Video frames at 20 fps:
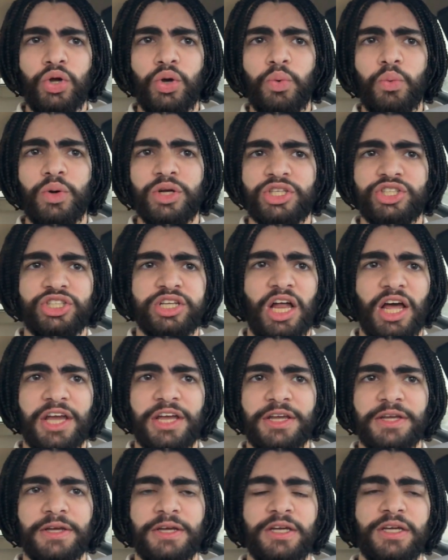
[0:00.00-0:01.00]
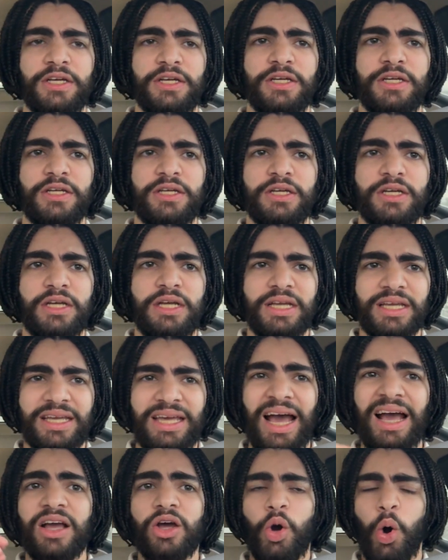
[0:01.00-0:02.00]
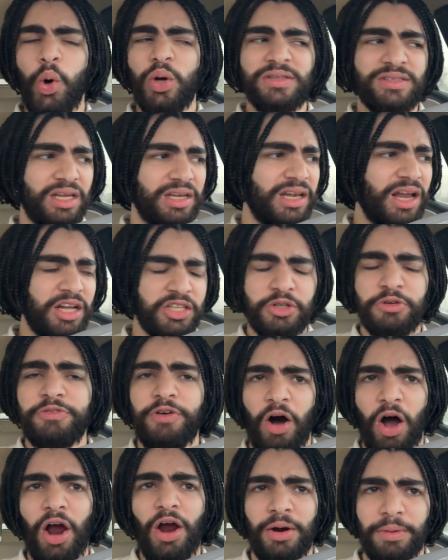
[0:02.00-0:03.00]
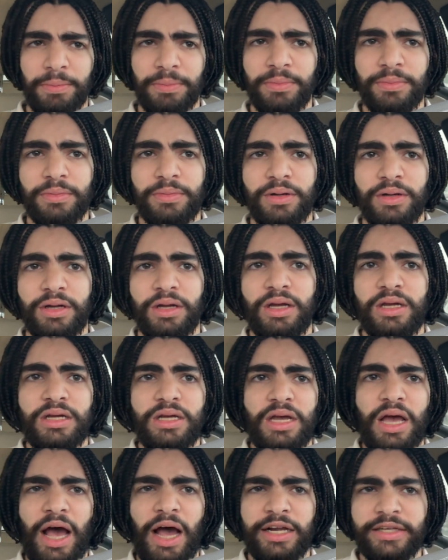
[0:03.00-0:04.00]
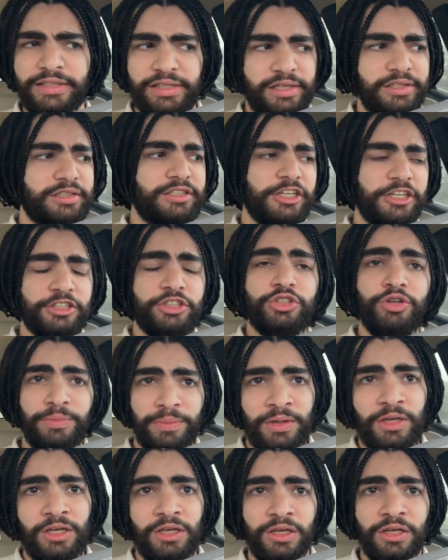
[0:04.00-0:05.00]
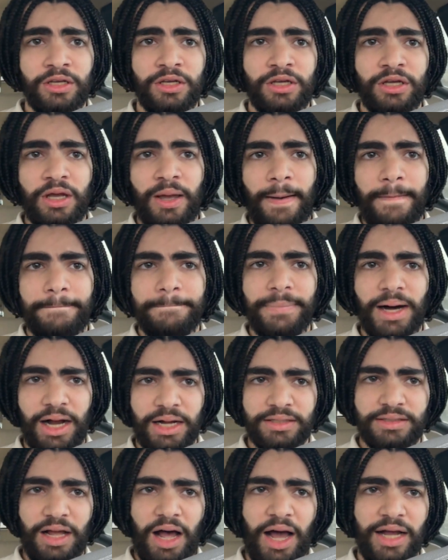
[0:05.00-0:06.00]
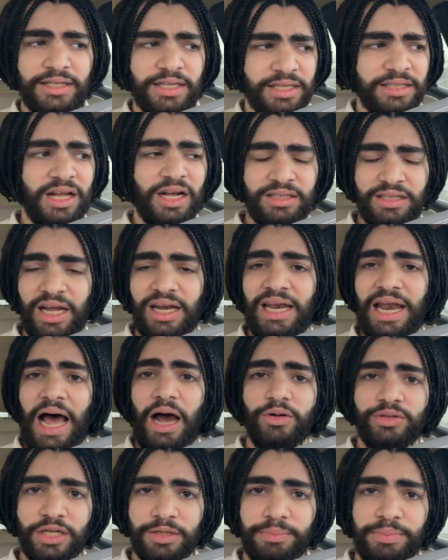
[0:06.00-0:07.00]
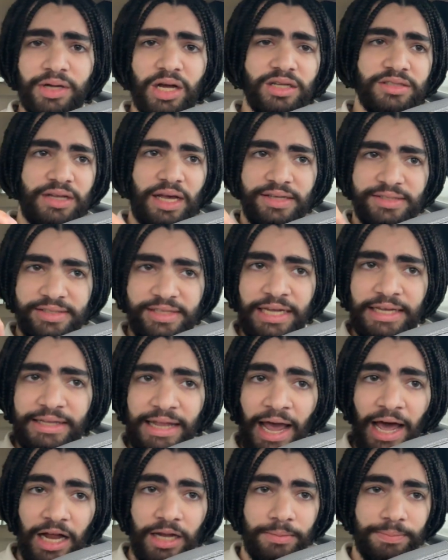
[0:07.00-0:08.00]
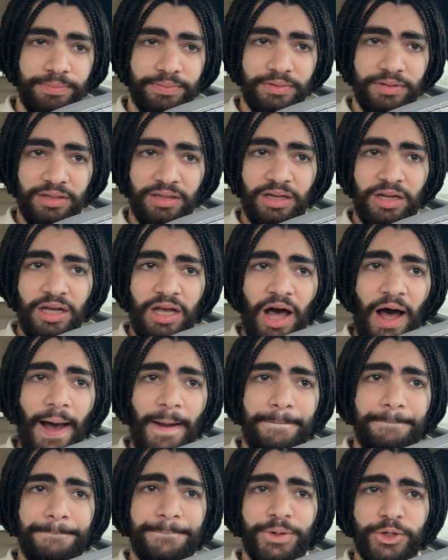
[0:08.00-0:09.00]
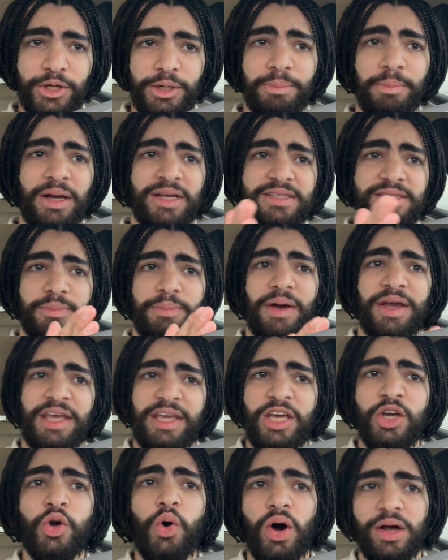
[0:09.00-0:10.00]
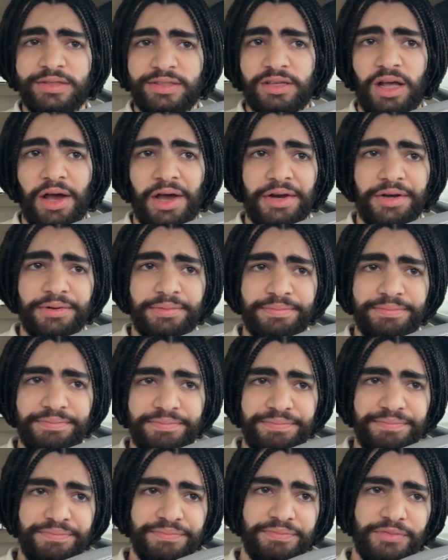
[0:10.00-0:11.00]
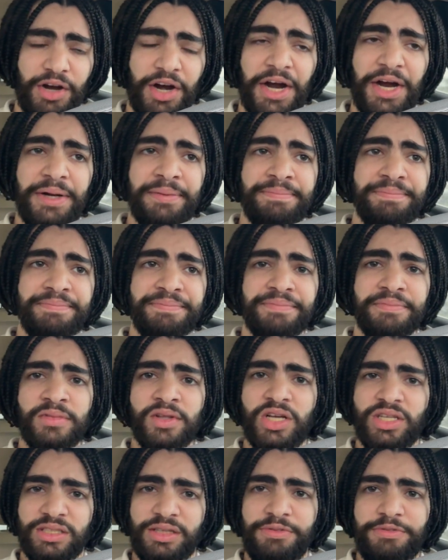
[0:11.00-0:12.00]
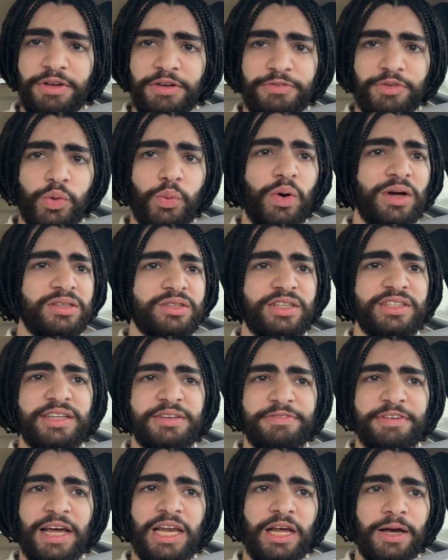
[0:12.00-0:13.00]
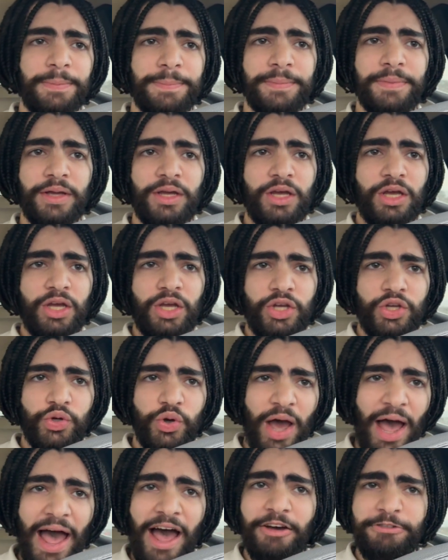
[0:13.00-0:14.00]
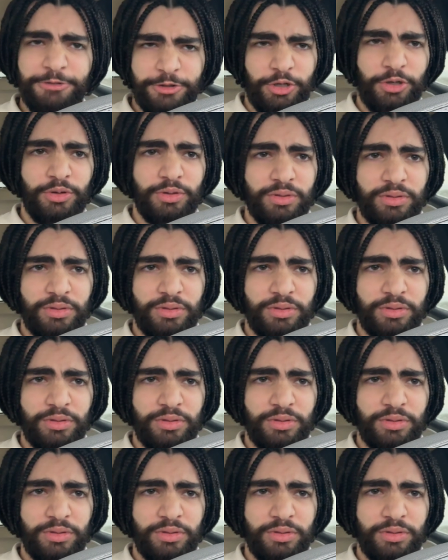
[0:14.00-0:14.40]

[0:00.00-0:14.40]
which like can cause a lot of harm, and it did to me, but I did not allow it because I seek help. I put in my ego aside, all right? Because if you want to develop, you have to